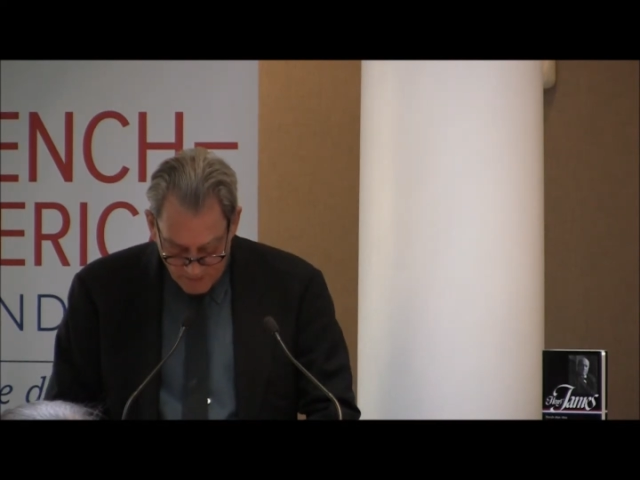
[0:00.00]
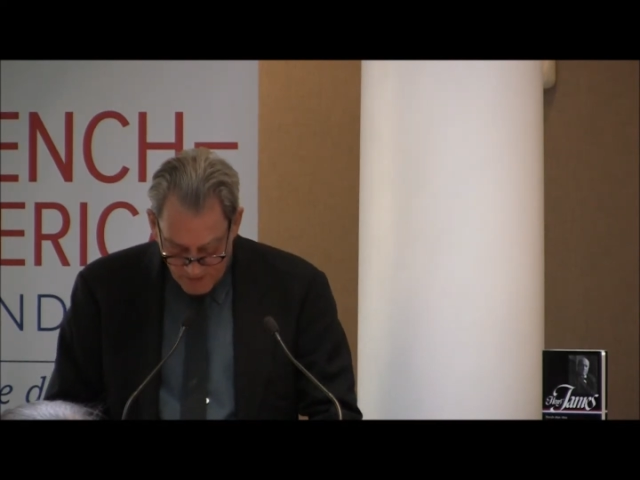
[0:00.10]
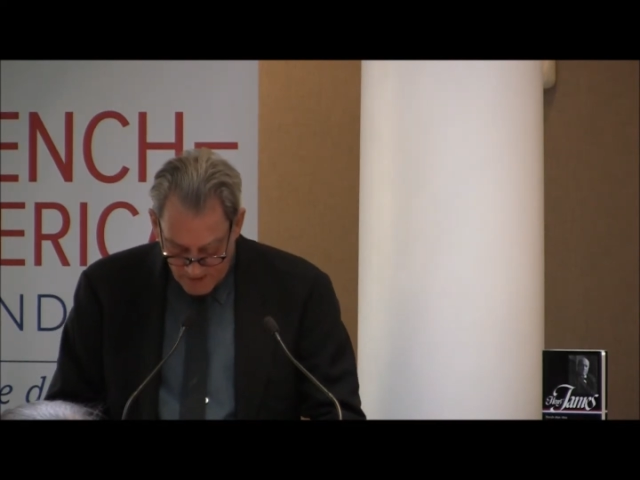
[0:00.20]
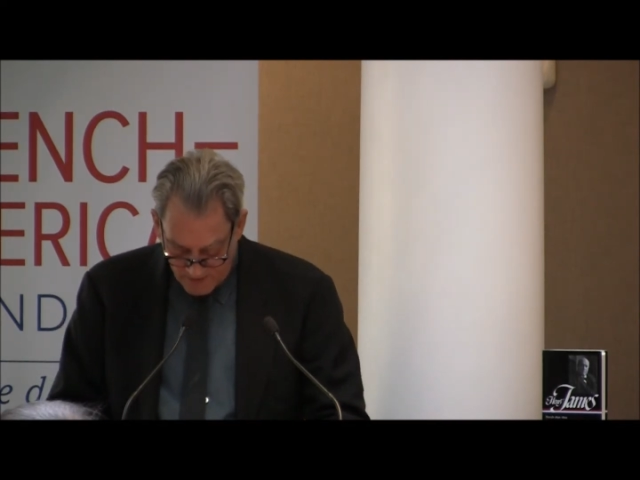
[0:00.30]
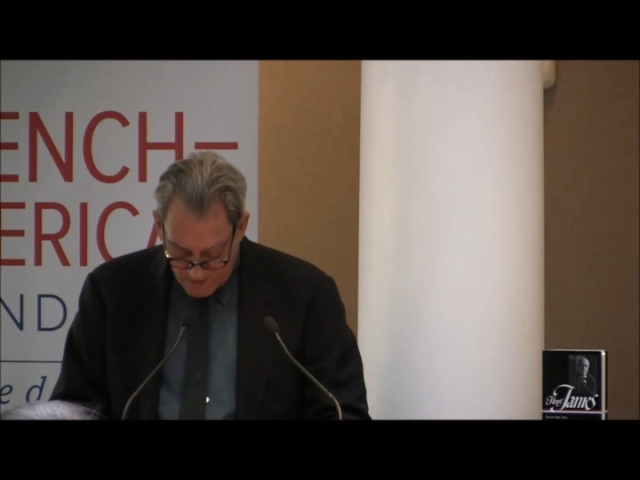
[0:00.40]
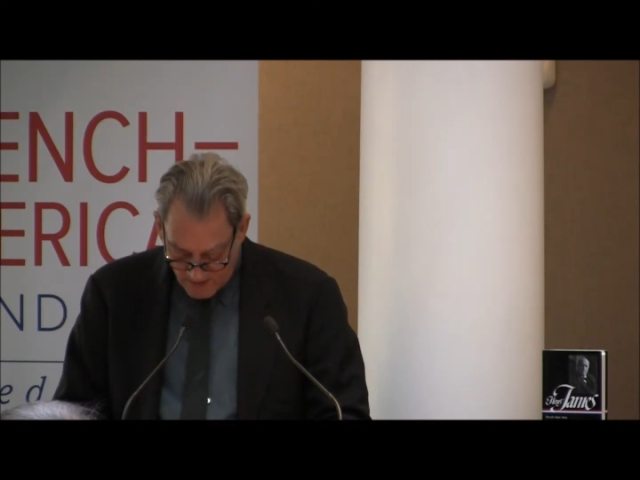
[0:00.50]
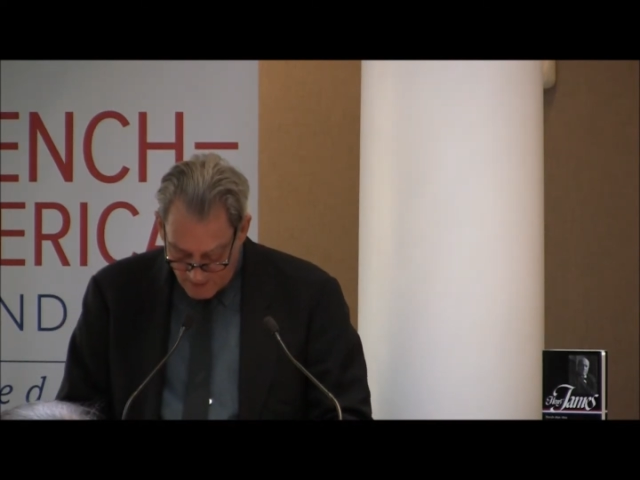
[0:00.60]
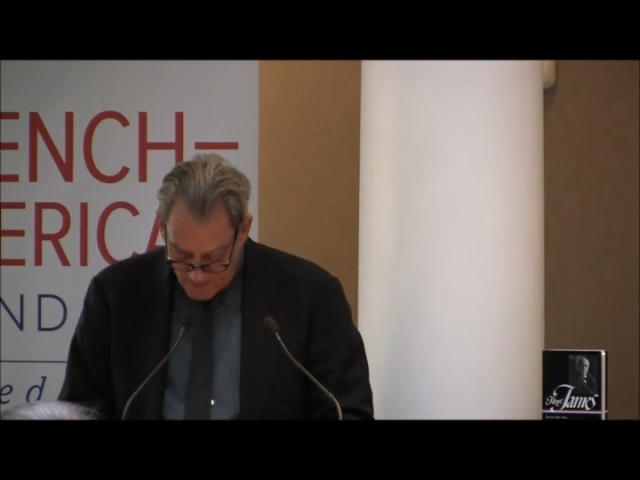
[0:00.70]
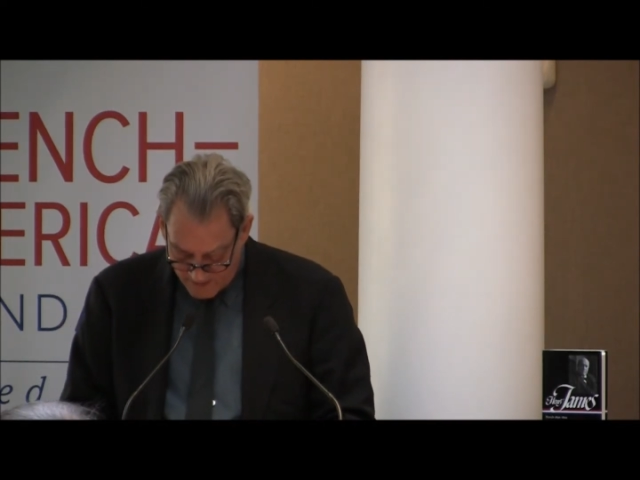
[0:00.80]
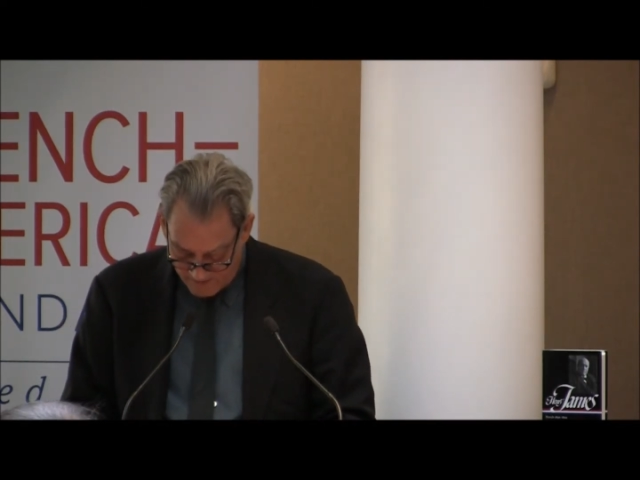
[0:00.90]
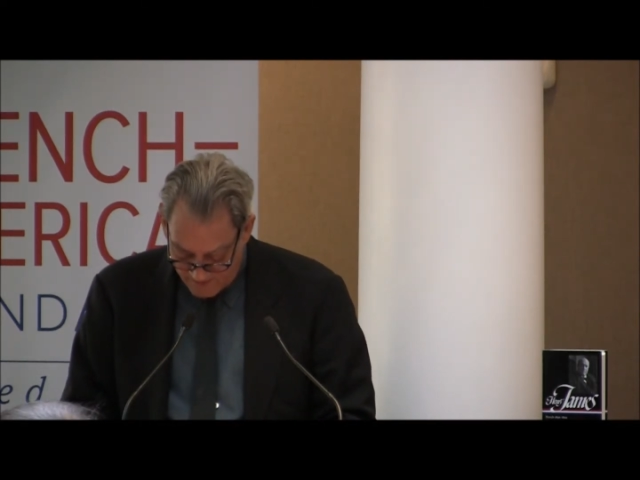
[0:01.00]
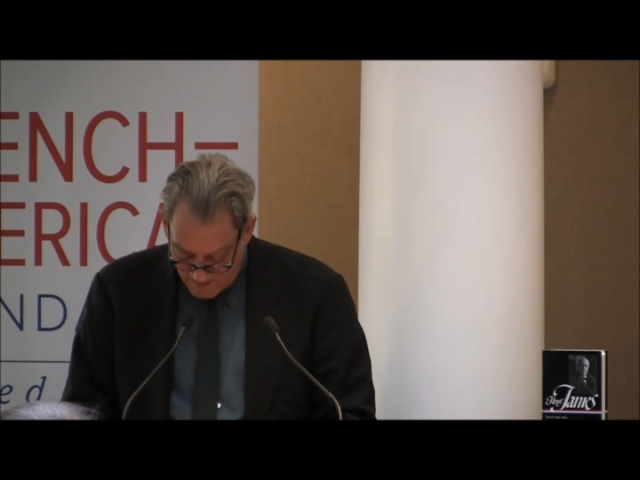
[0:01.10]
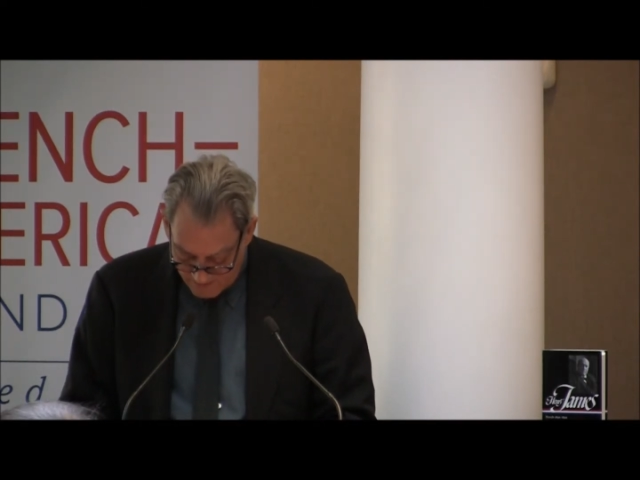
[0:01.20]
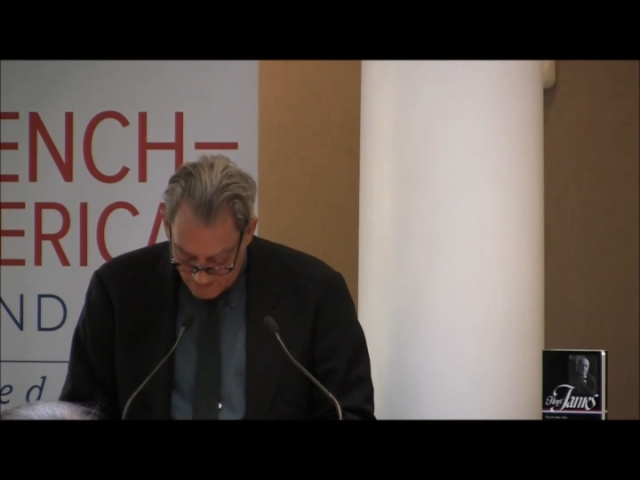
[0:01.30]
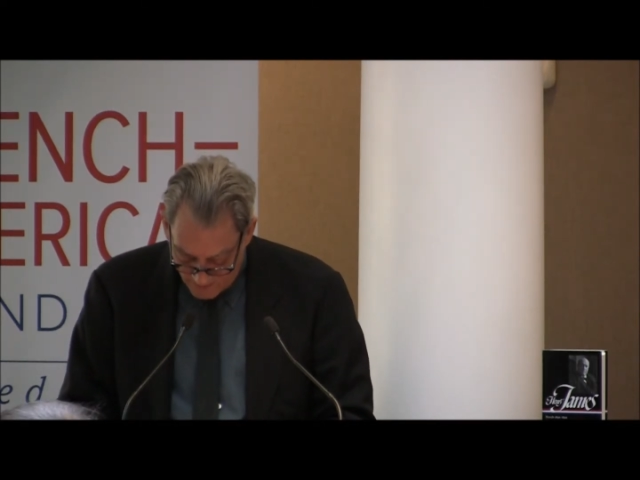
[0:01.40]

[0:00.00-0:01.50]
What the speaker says: begin thinking about settling